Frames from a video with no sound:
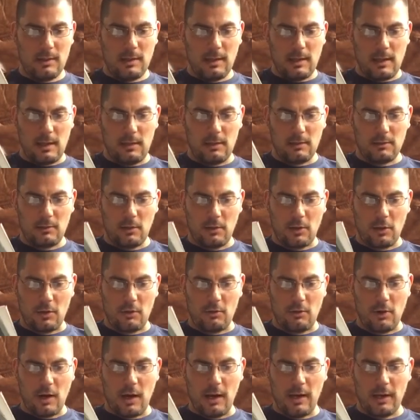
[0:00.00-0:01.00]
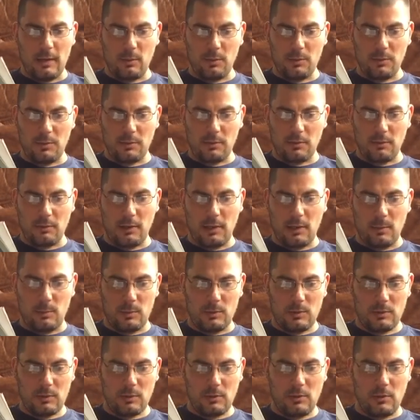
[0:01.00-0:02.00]
And he started crying with the screams,
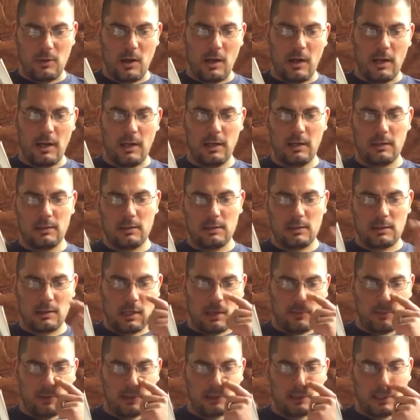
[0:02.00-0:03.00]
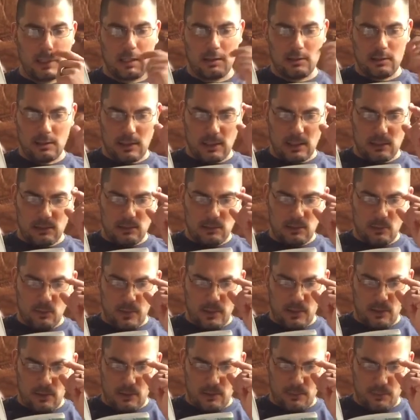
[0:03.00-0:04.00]
crying and slamming his hands against the
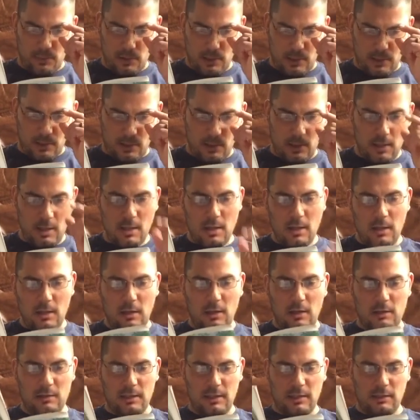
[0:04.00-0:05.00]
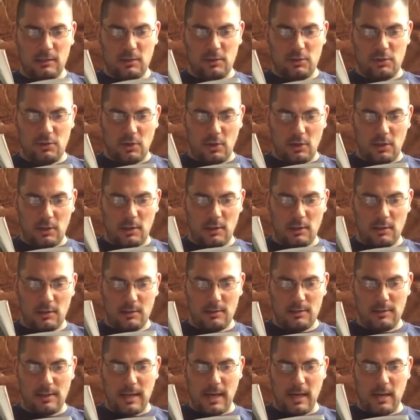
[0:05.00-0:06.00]
wheel of the plane, causing it to jerk
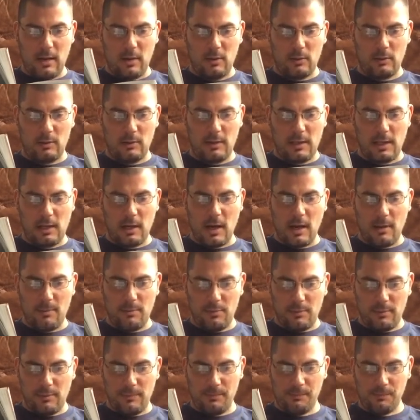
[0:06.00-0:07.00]
down and then up.